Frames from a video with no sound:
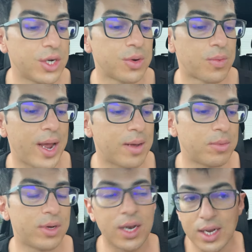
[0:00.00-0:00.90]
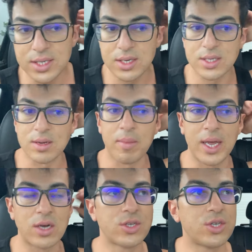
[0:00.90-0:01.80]
to ramble and listen to somebody
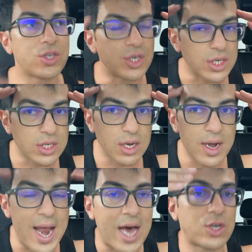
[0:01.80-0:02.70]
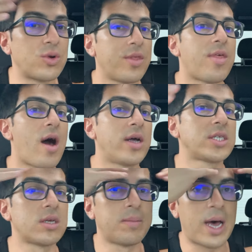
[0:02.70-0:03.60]
else's just natural
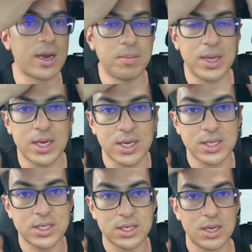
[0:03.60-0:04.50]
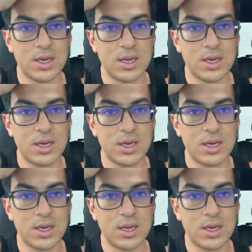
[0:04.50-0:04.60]
thoughts about it because